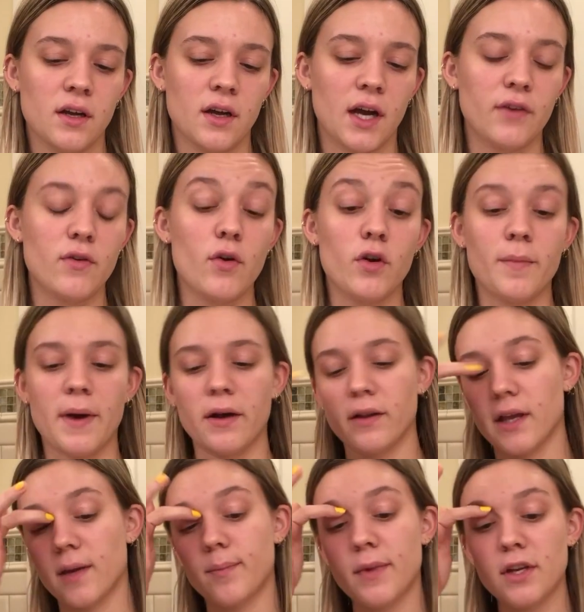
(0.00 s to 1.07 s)
I wrote about
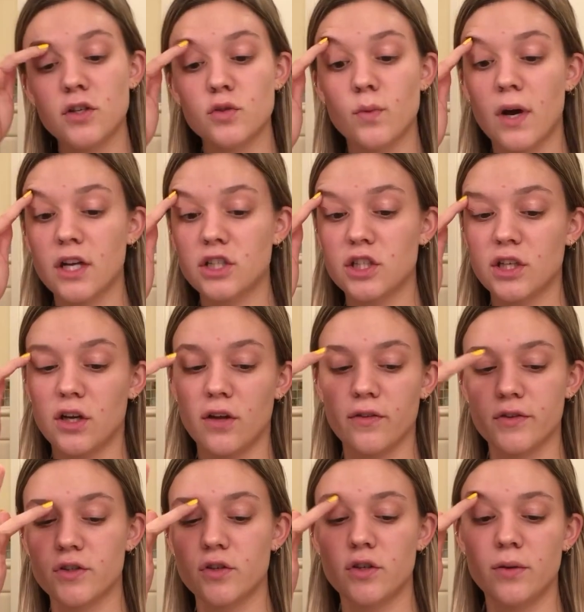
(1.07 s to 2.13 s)
like binge watching all
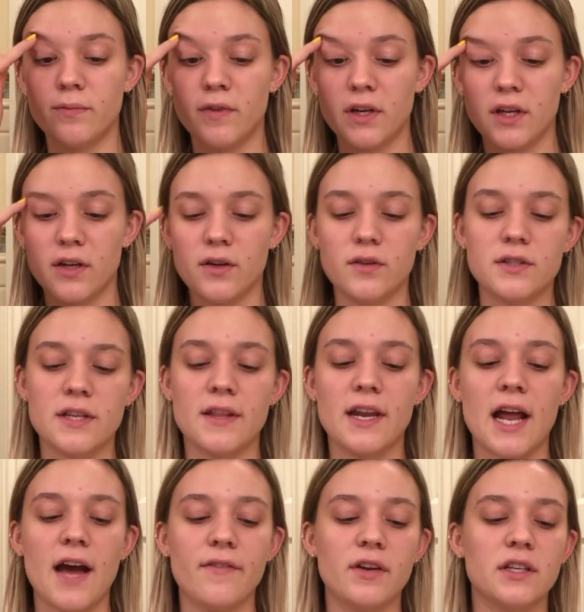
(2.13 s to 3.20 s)
those YouTube videos and then
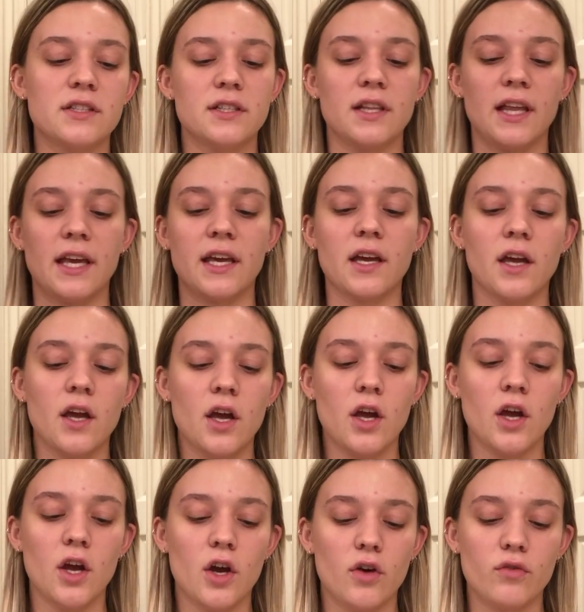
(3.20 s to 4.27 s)
having to like
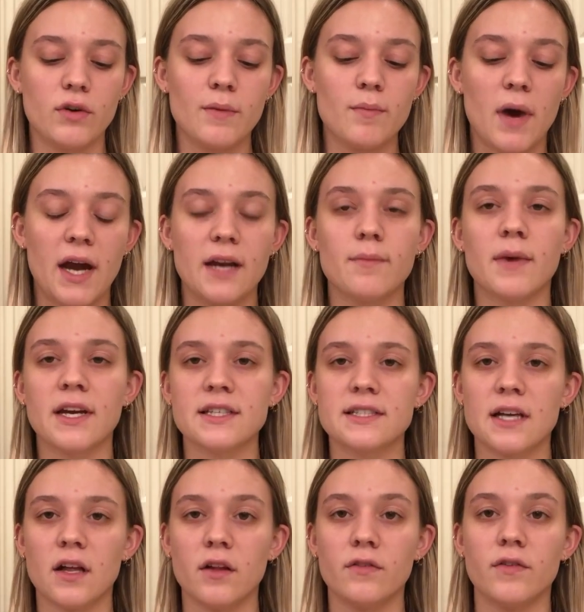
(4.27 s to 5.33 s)
remind
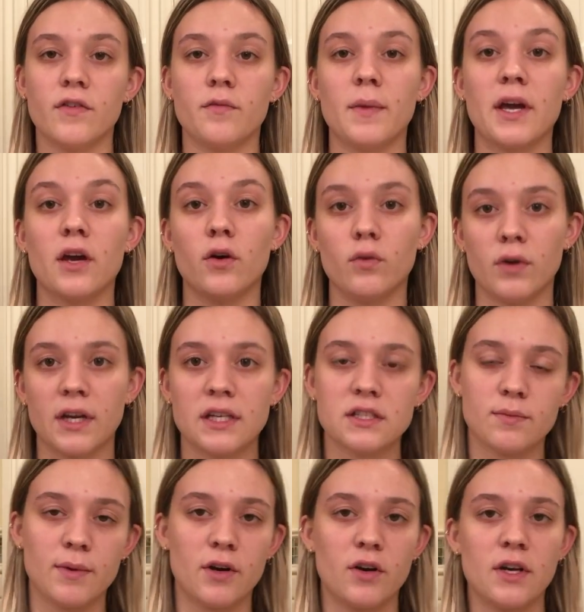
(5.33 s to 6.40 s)
myself of my own
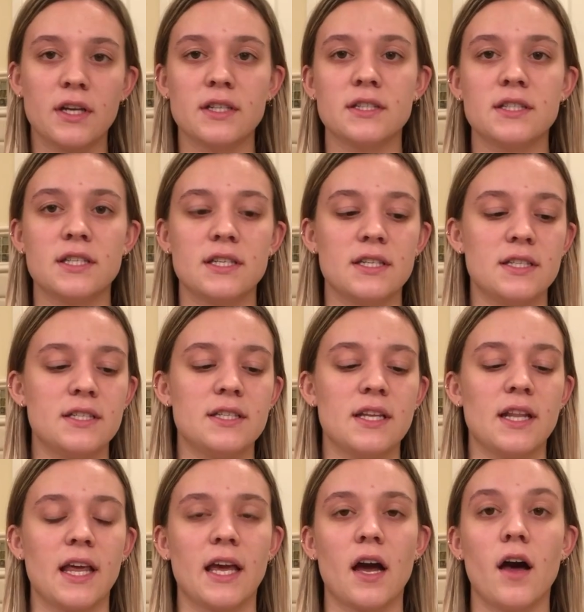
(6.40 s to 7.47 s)
experiences and
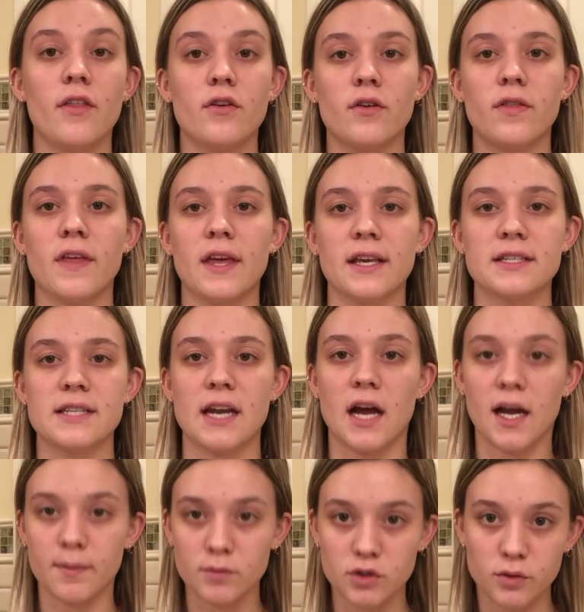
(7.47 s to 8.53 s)
like other things that
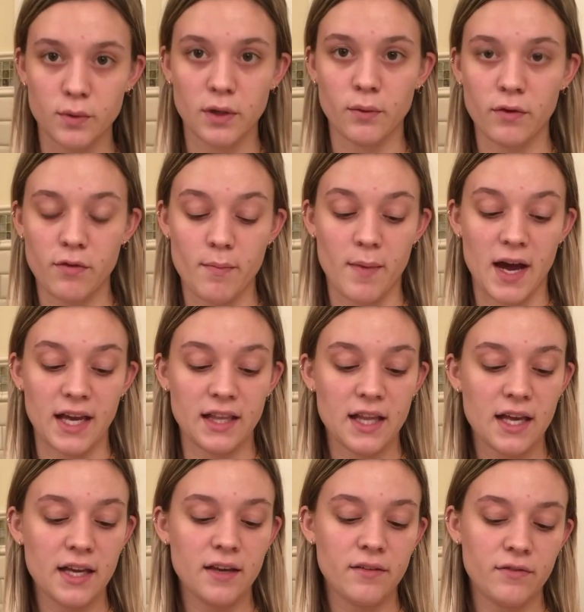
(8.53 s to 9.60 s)
I'm doing with my
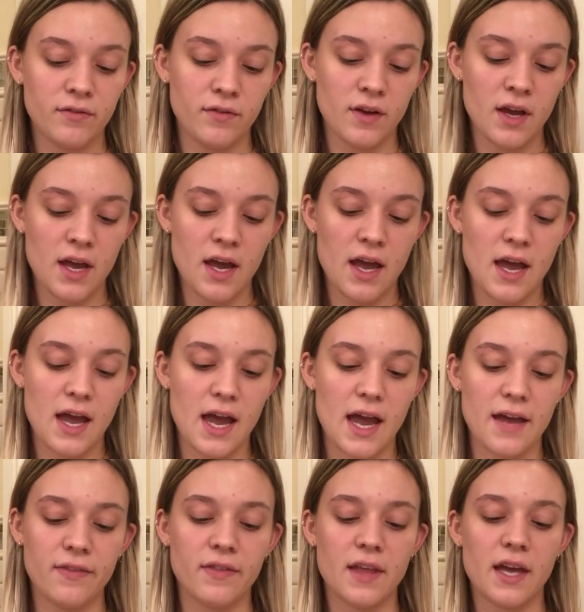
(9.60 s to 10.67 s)
life.
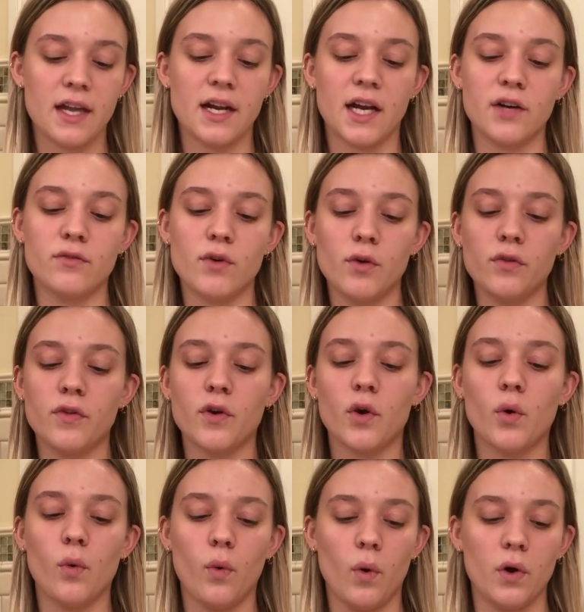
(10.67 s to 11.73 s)
And then I wrote the
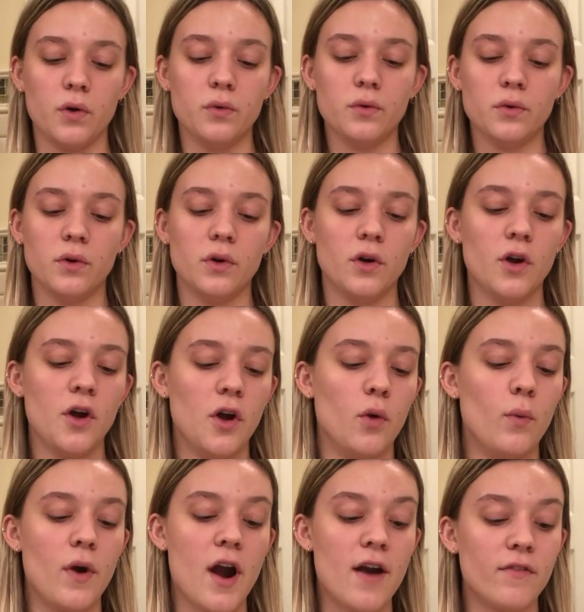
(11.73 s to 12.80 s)
quote,
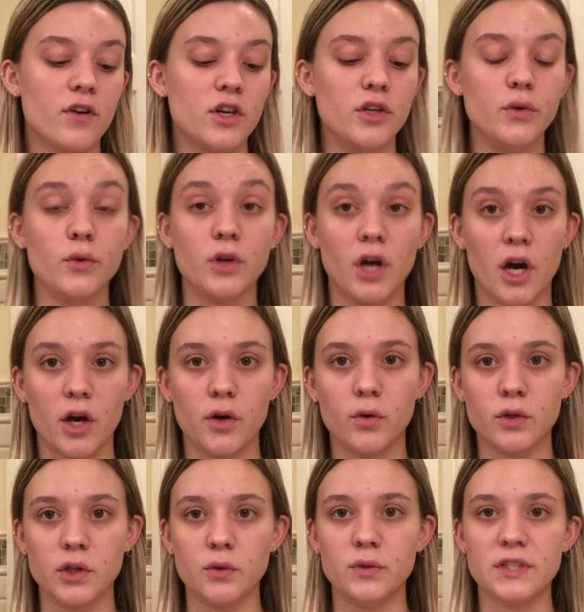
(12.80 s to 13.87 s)
"Wherever you go,
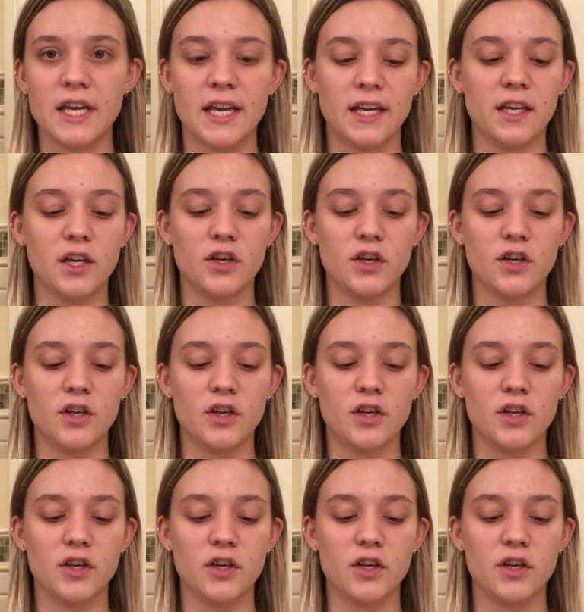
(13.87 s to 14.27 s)
you take